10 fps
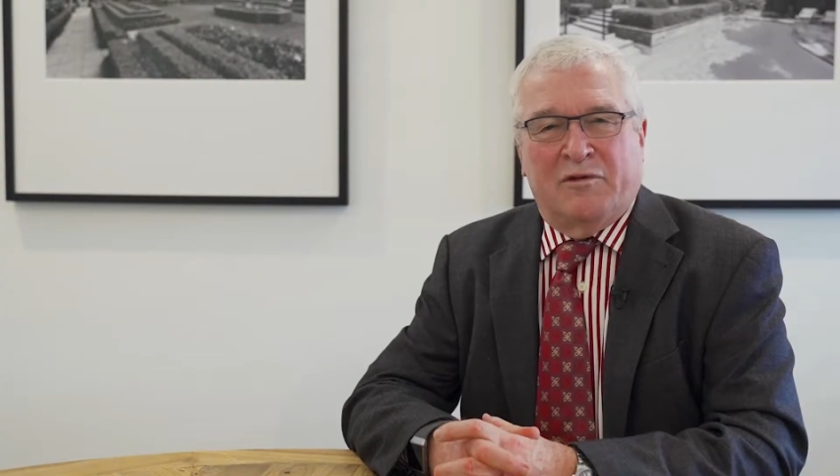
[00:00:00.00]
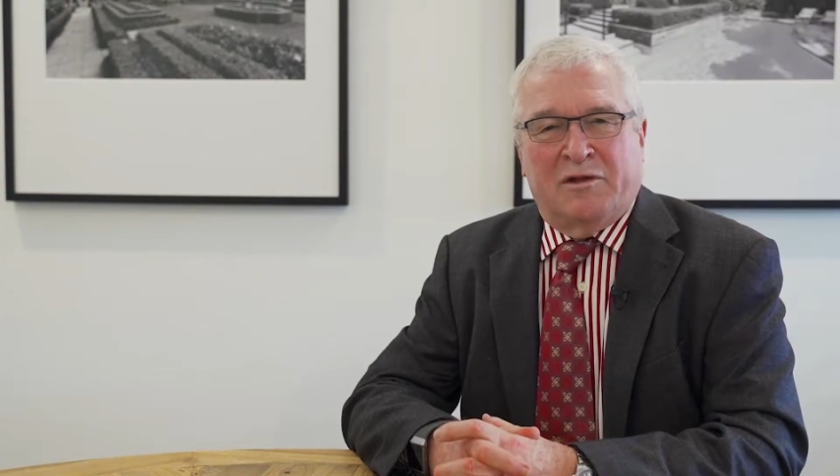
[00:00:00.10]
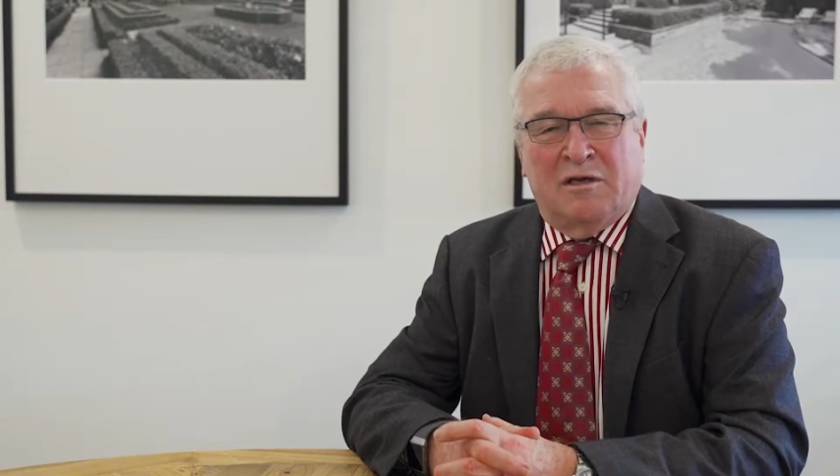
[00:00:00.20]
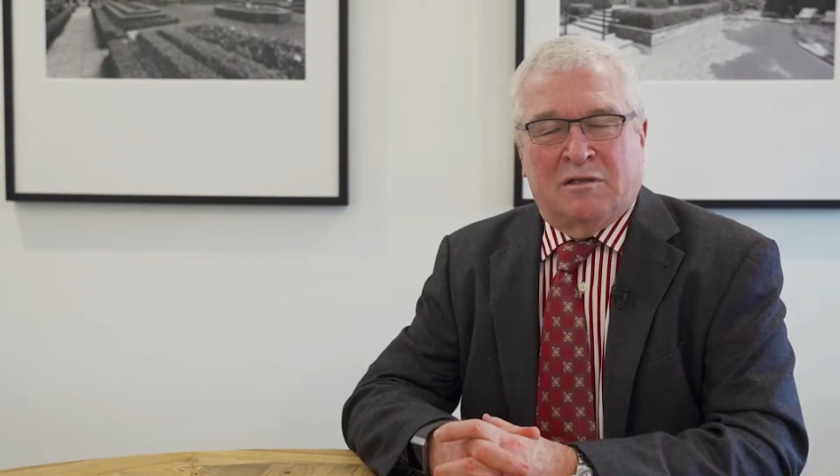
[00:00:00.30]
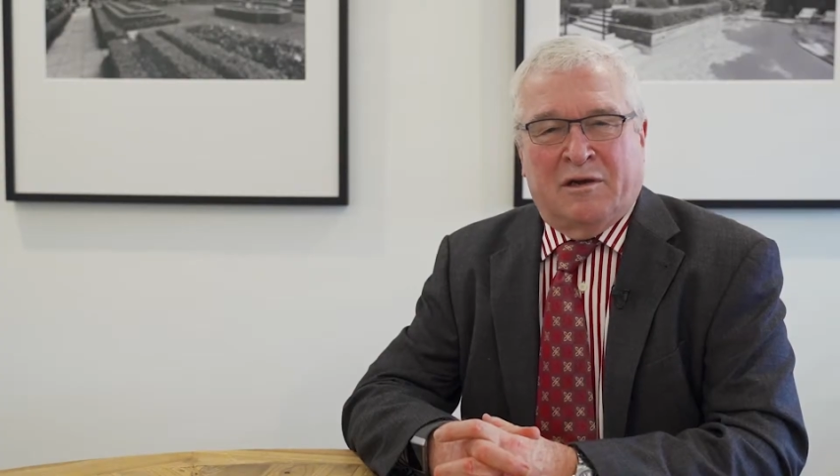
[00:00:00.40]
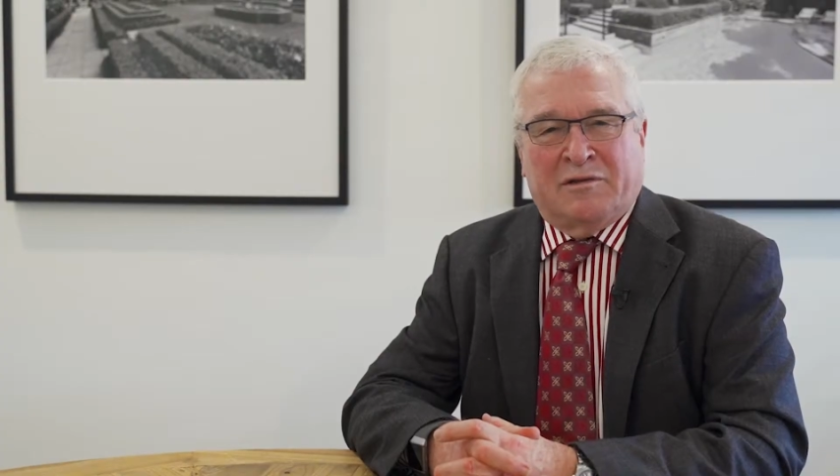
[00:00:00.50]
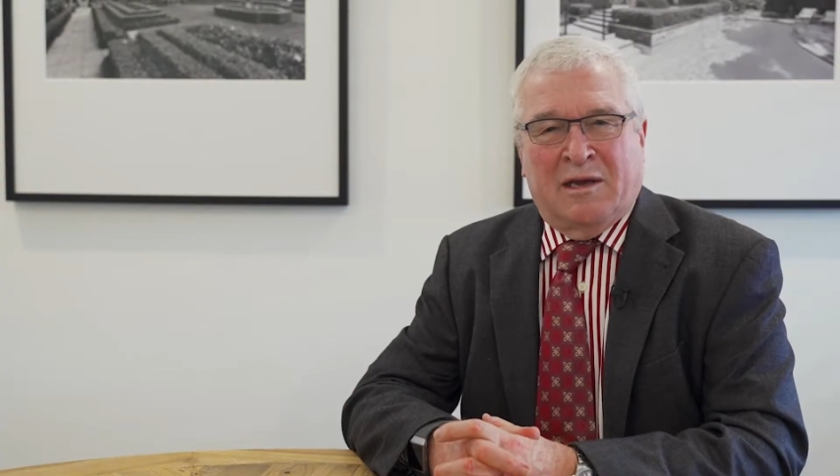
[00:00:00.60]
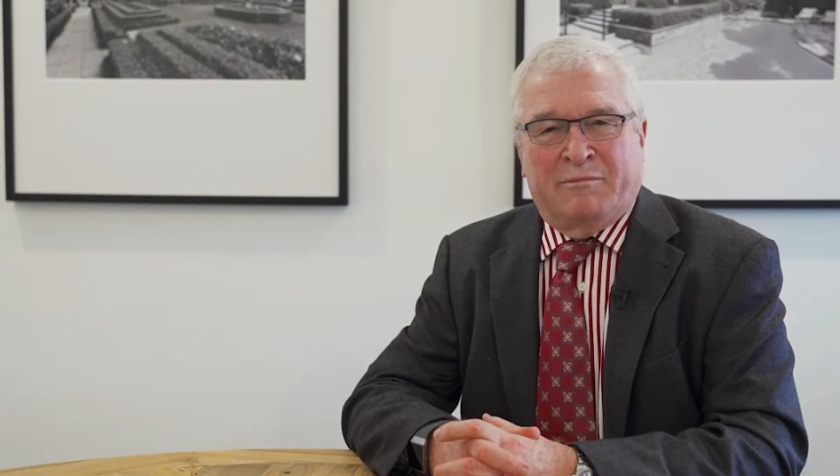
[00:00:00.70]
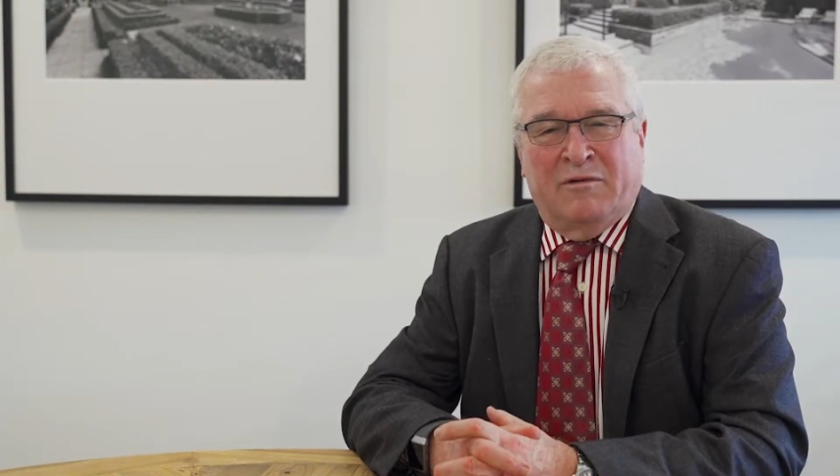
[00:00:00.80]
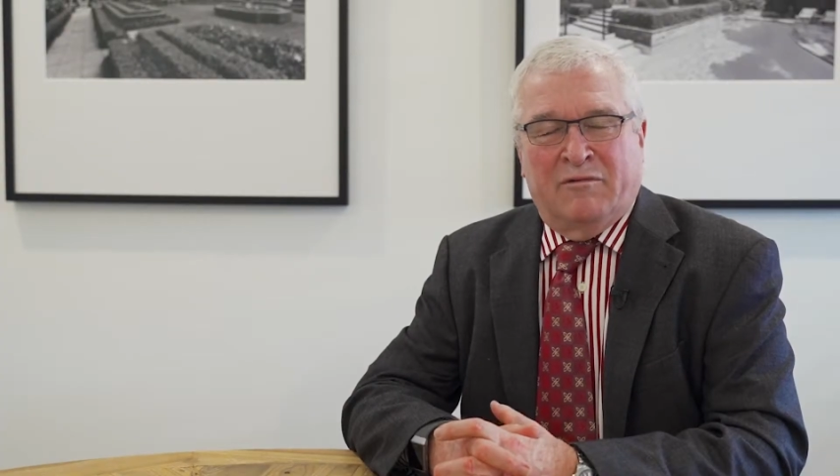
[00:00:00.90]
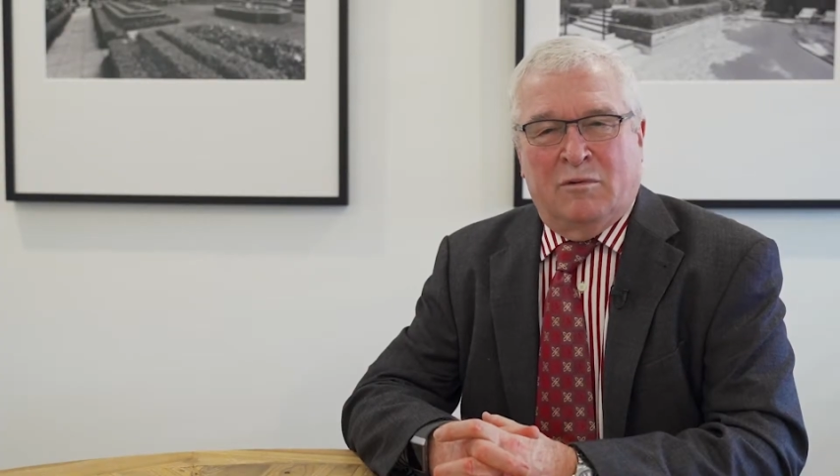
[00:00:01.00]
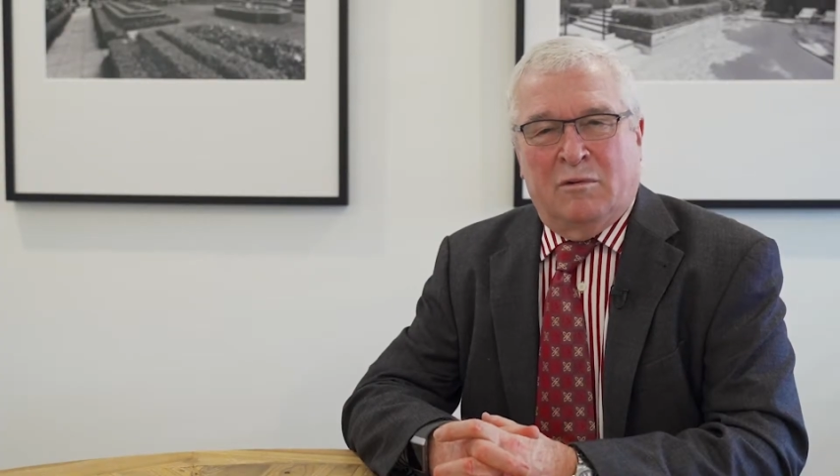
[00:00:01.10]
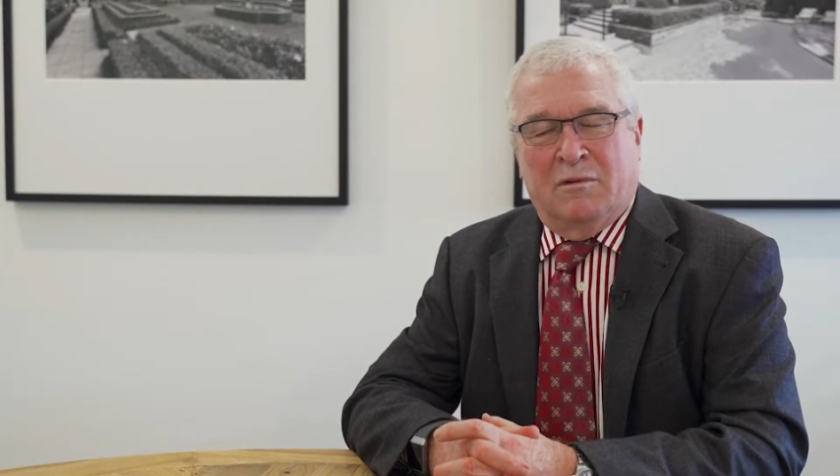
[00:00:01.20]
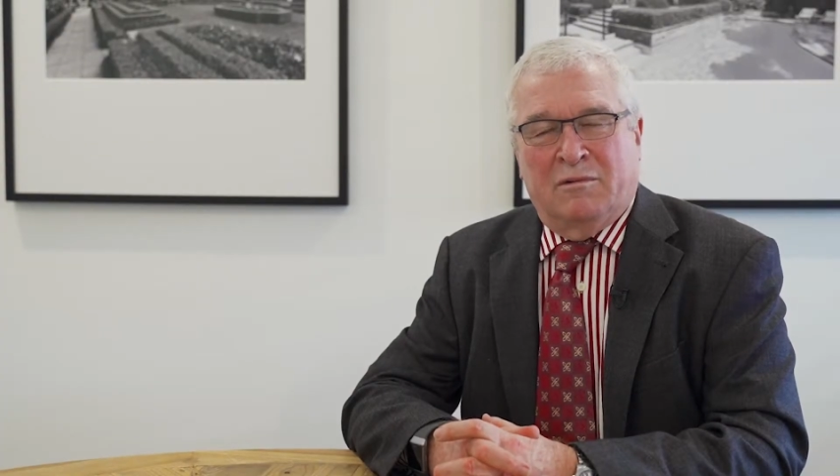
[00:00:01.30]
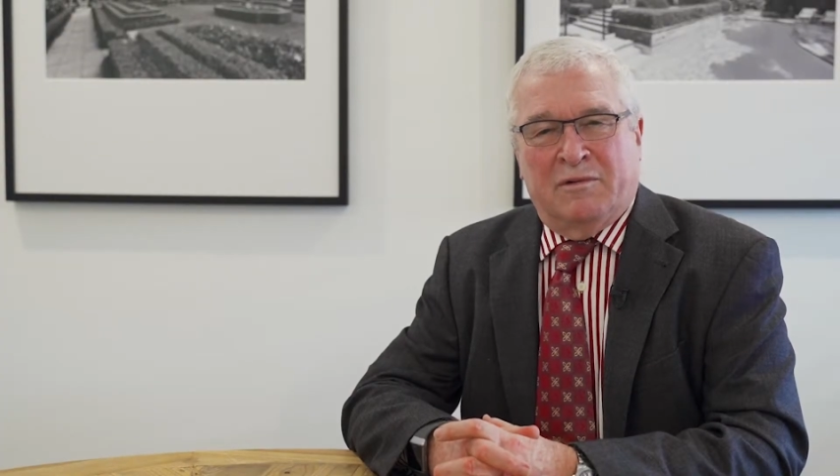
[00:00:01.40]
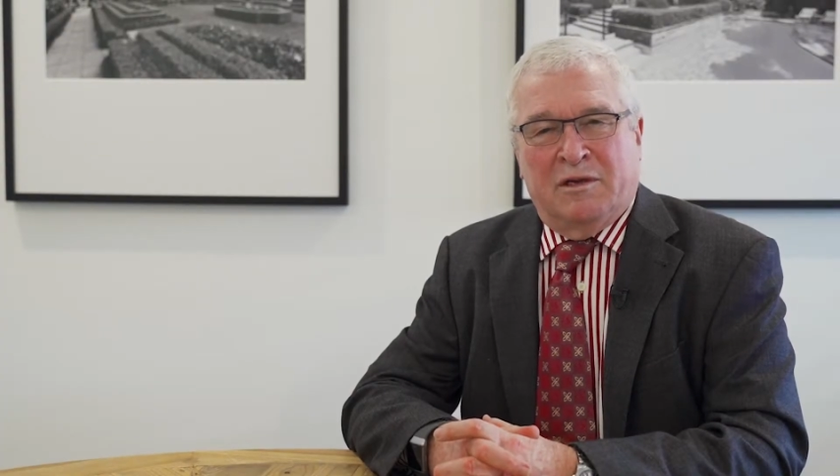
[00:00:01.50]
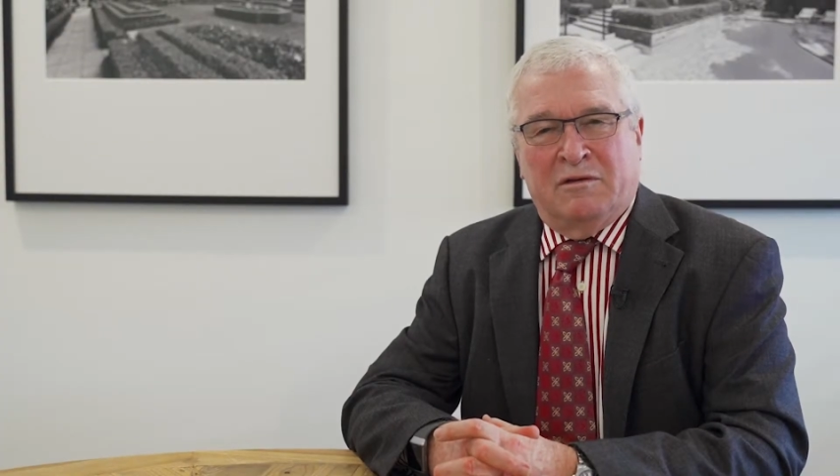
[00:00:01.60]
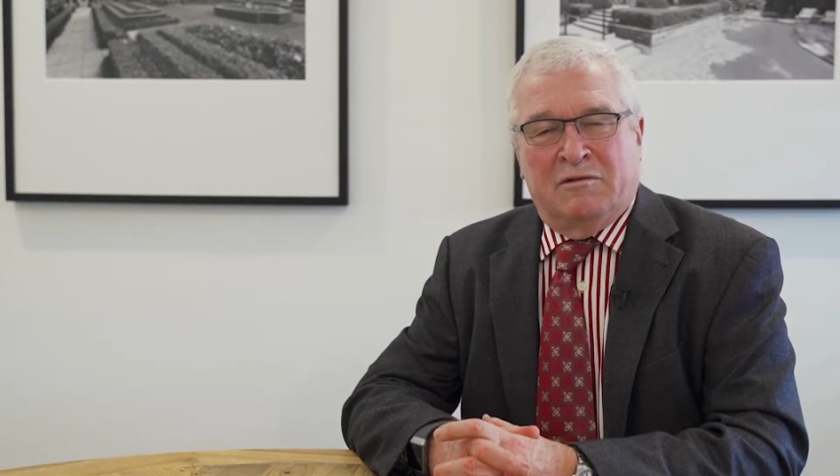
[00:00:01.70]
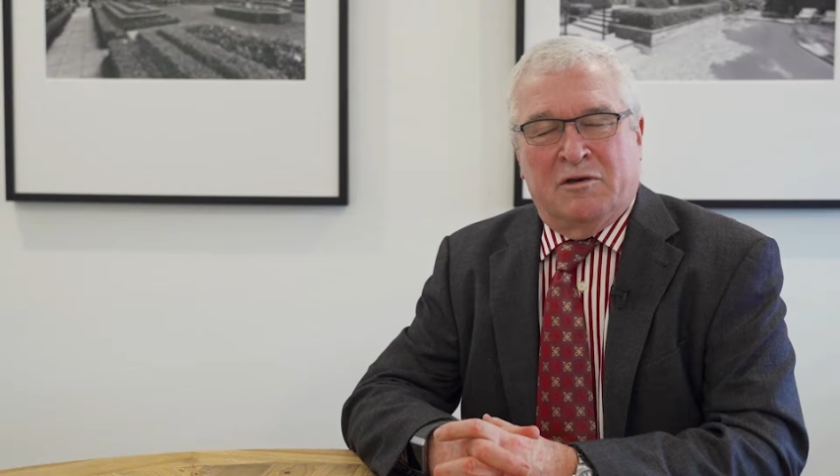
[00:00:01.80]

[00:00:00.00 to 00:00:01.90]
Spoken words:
for things like that before the